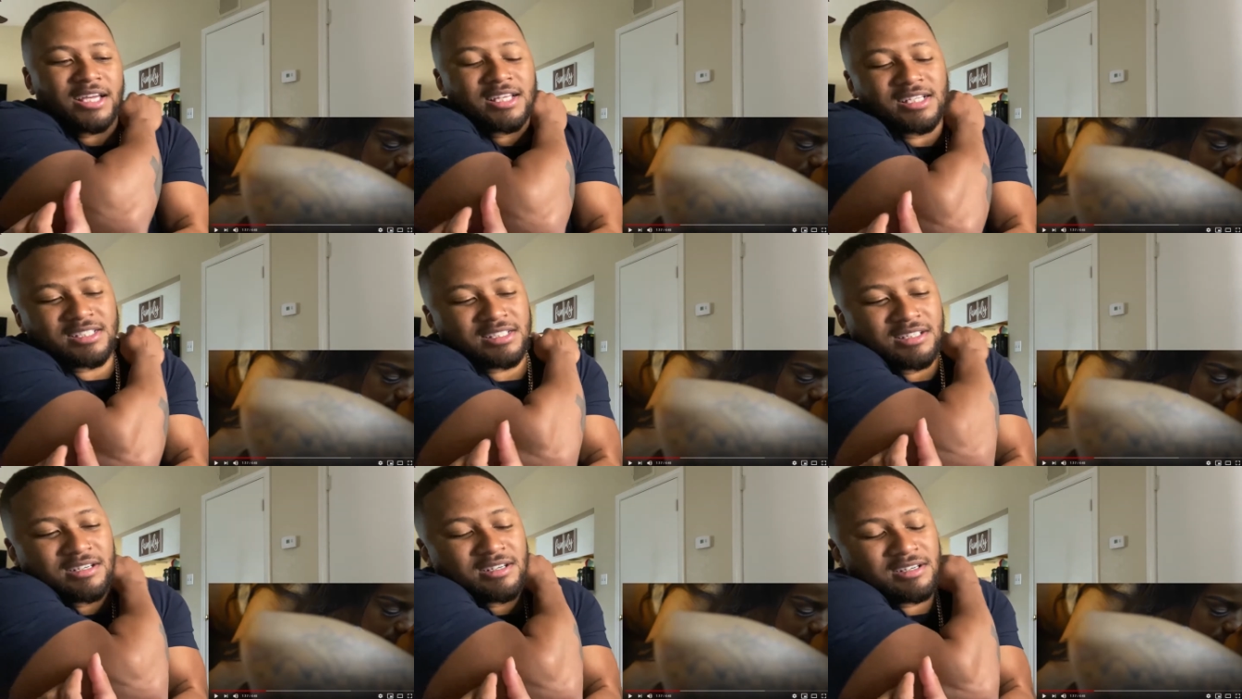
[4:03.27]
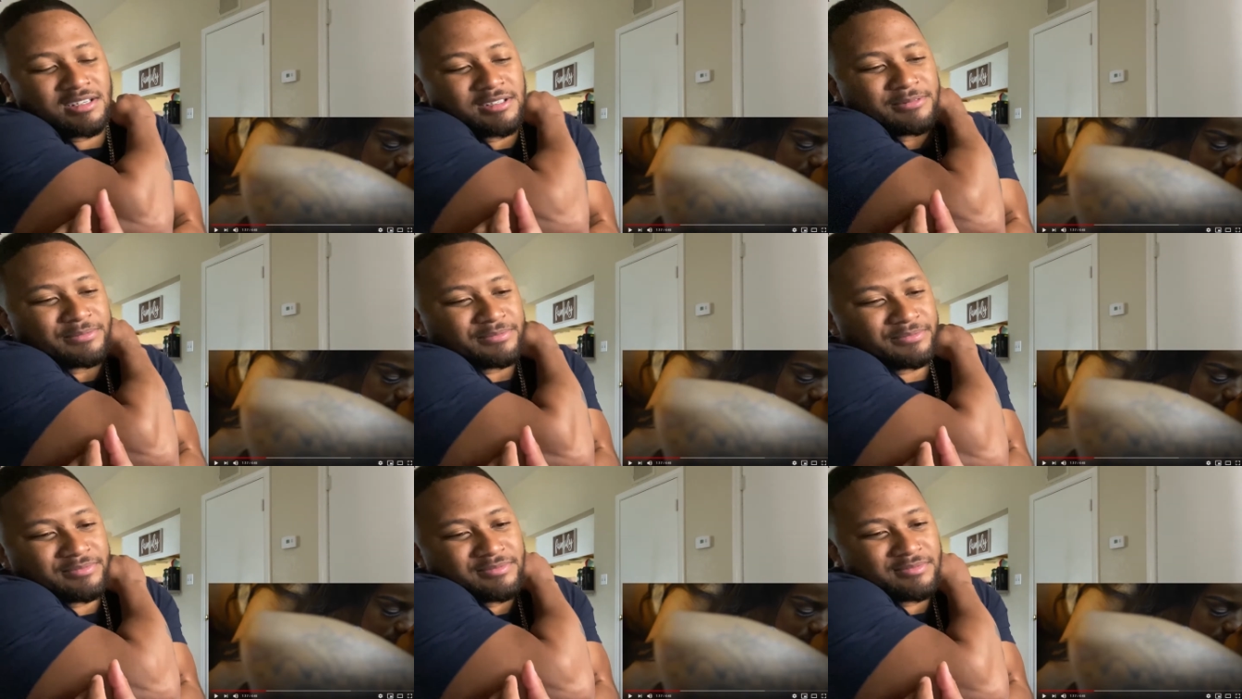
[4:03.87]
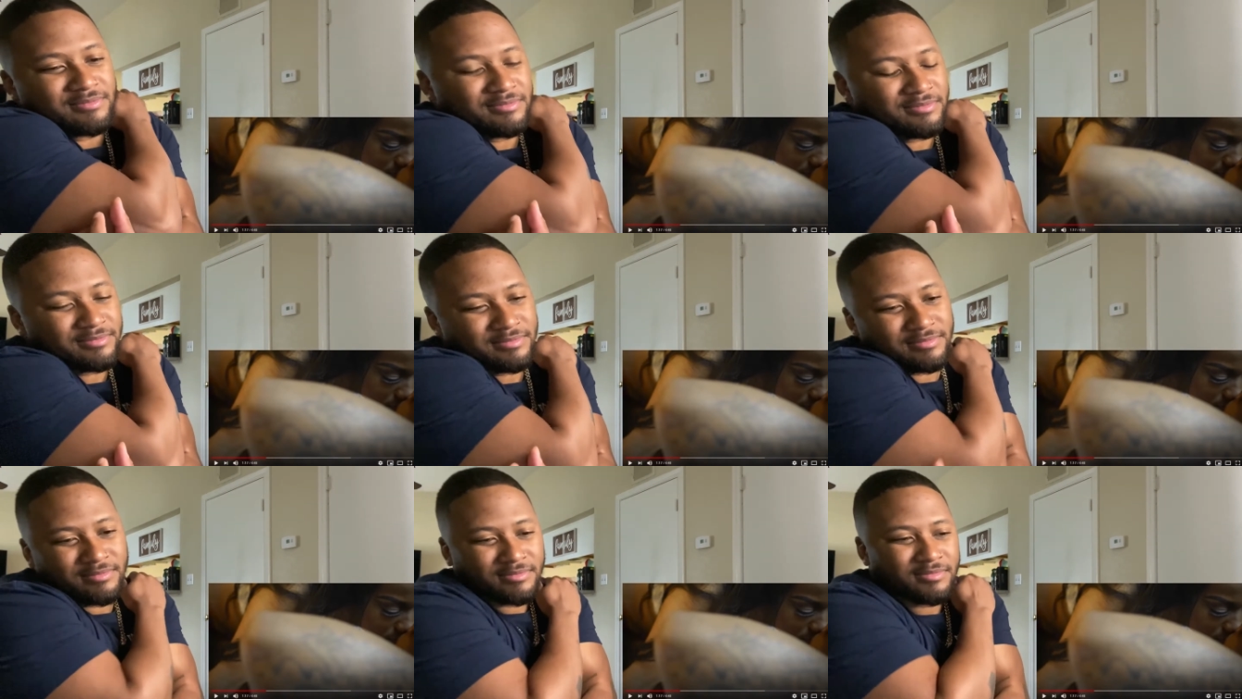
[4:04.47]
it's um,
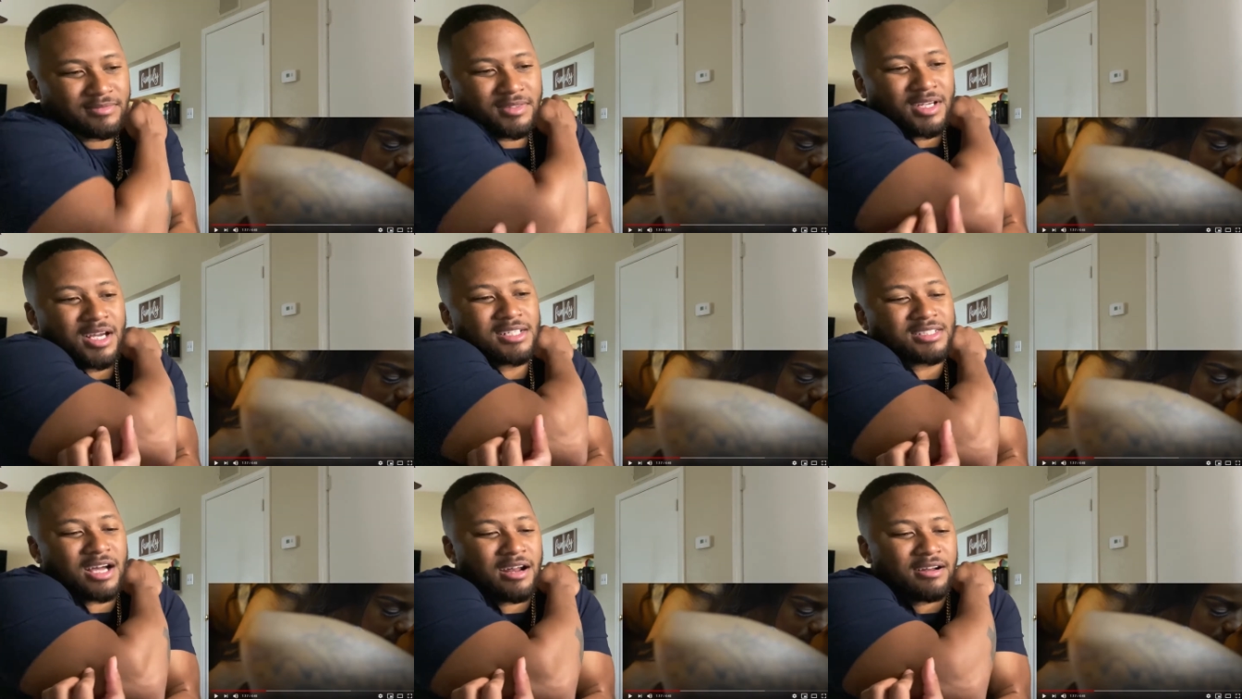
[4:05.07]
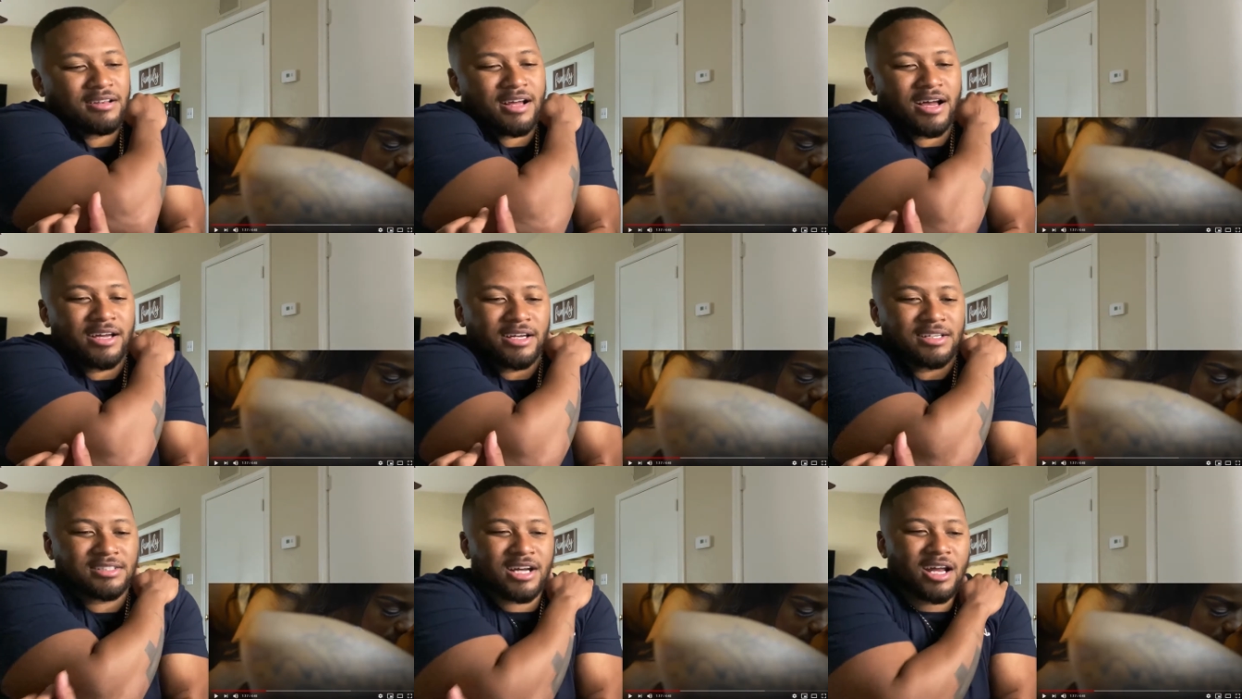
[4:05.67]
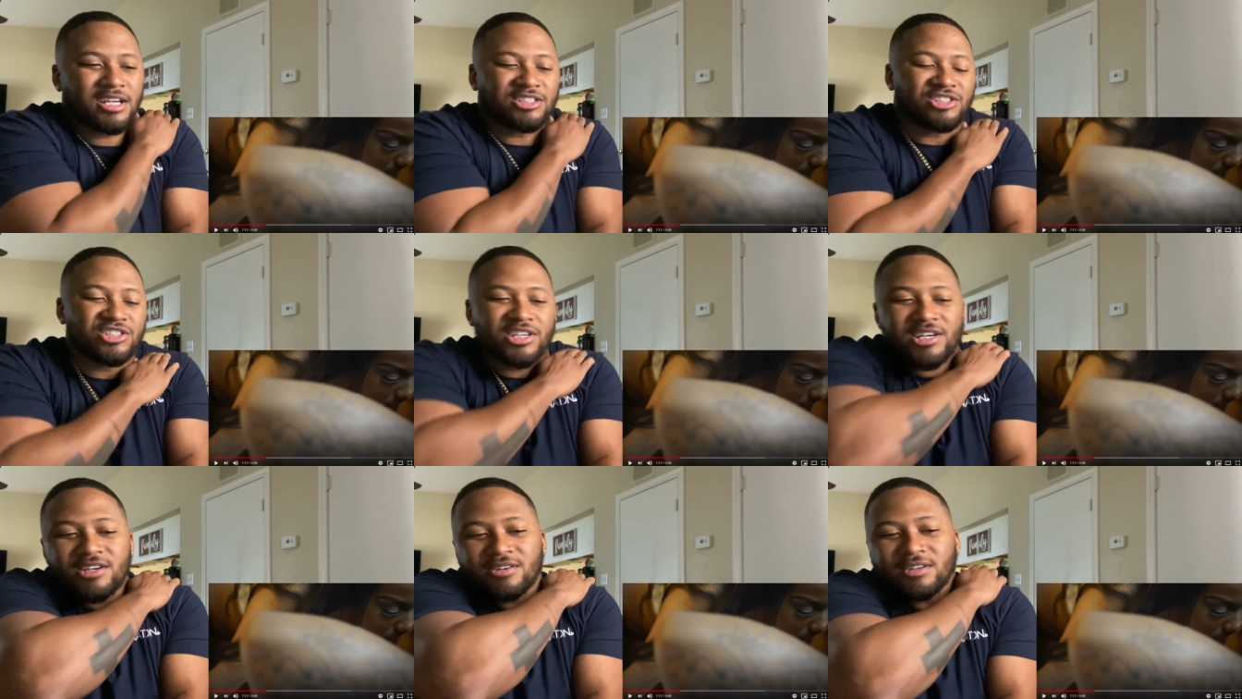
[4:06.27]
it's kind of like it's kind of
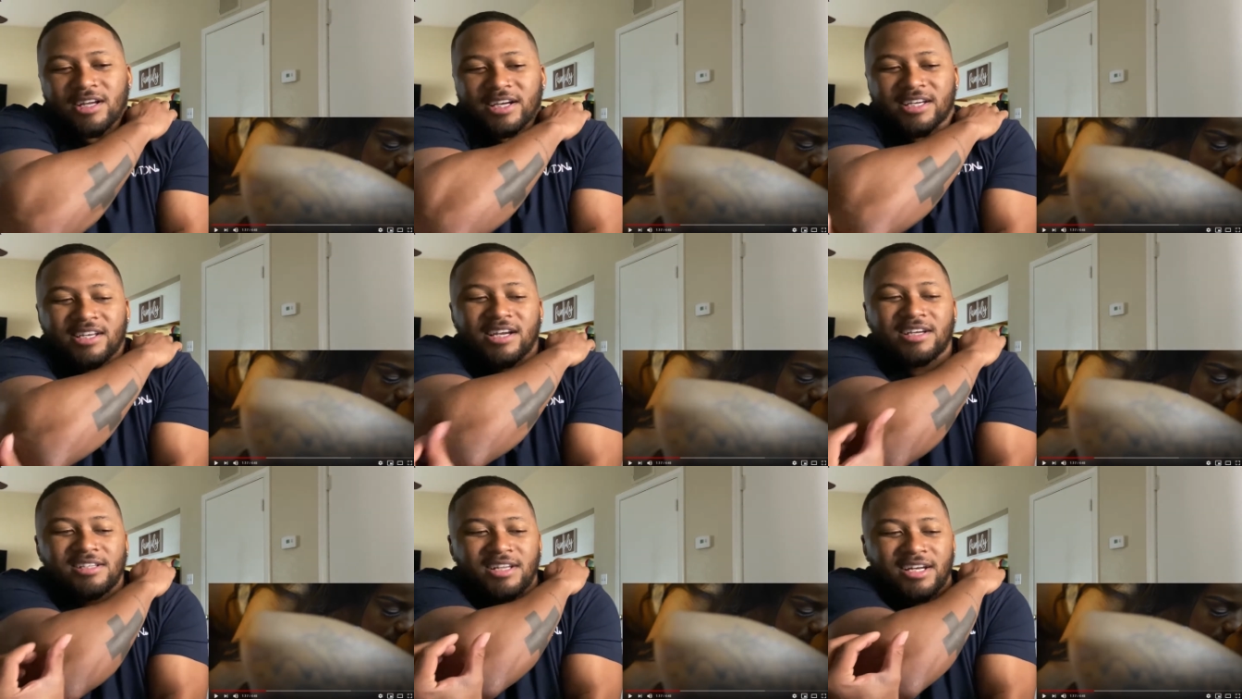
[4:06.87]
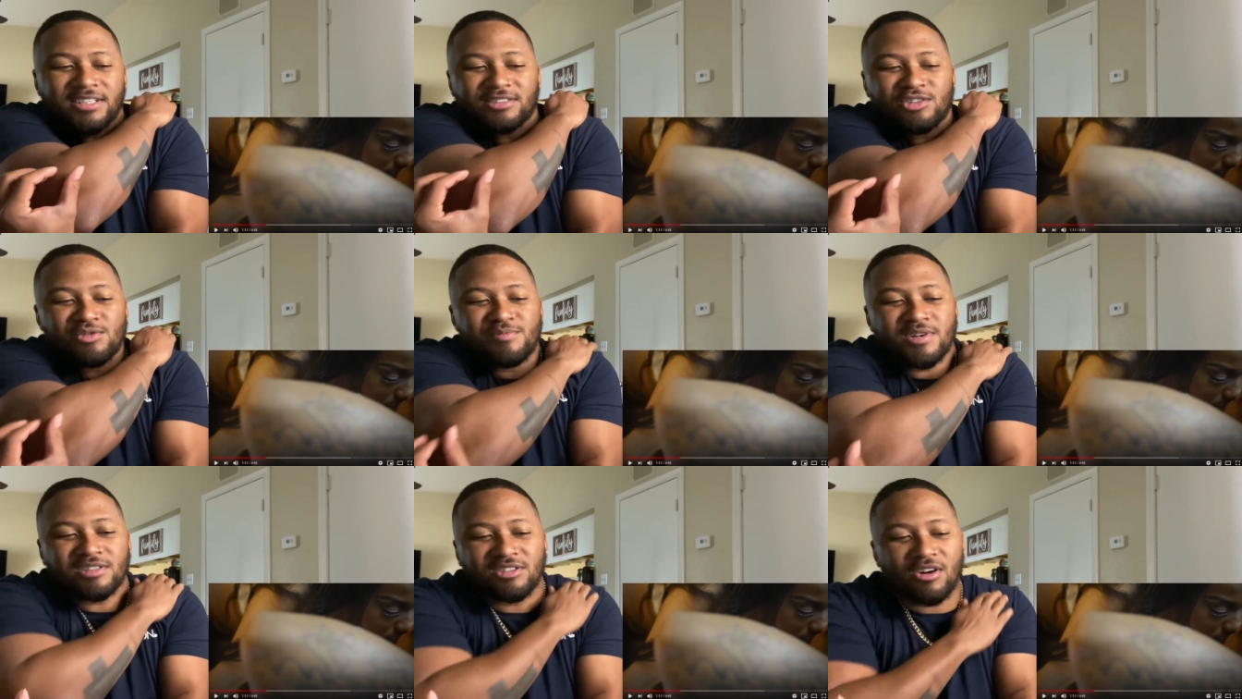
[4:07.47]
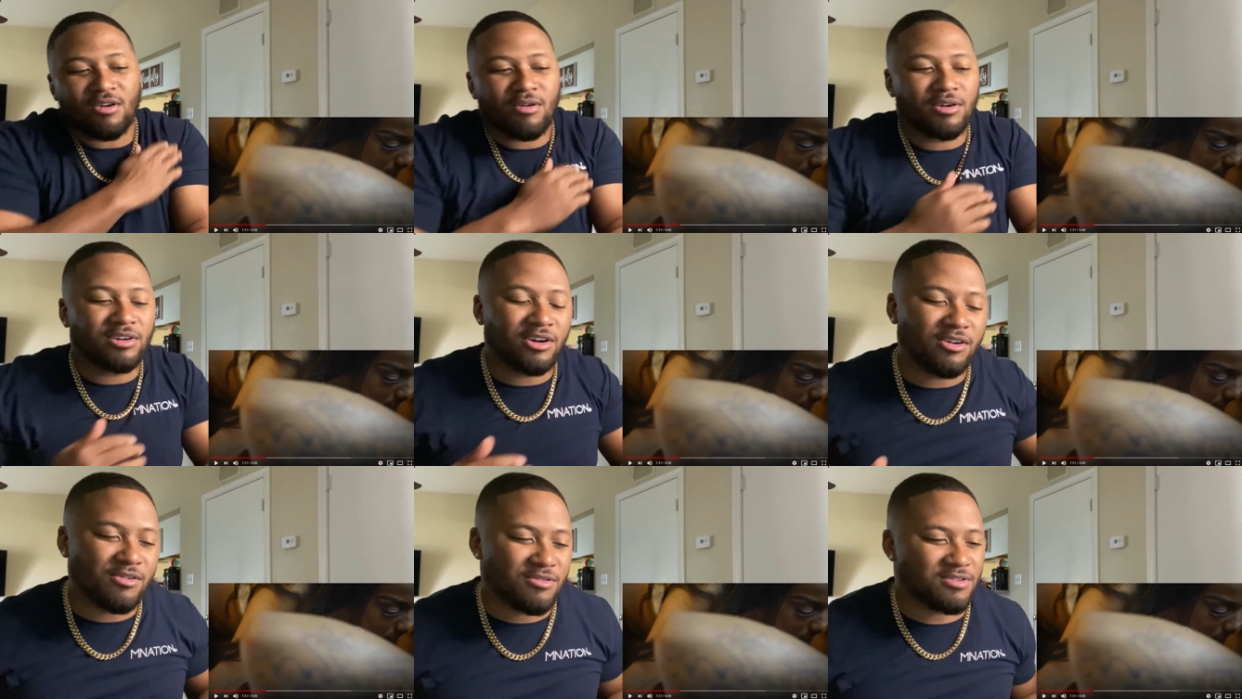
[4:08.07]
chill. Like it ain't like too much
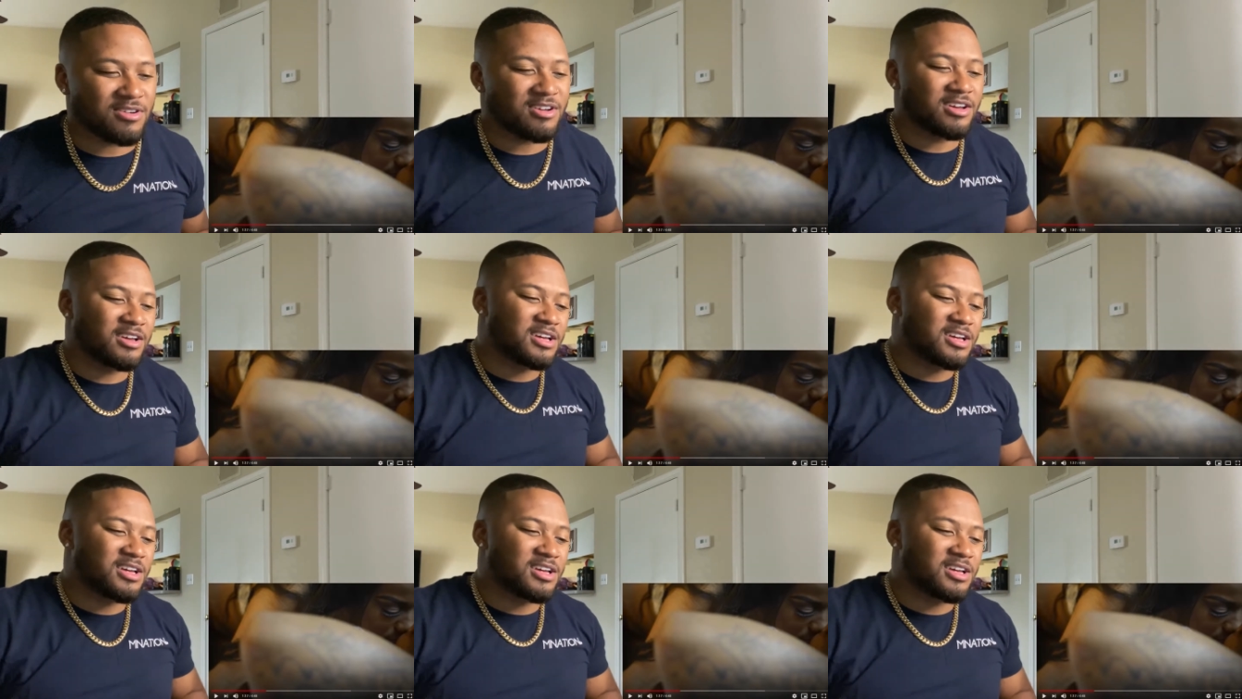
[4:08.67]
going on.